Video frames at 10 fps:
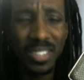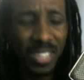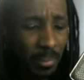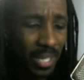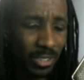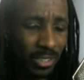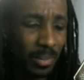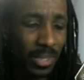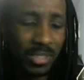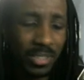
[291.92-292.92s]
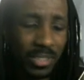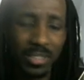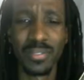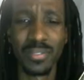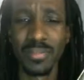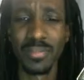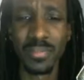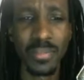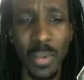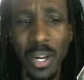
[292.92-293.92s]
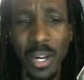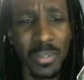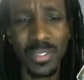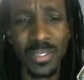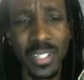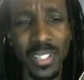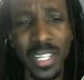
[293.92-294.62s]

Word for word: Stop paying too much. Why do you want to do that?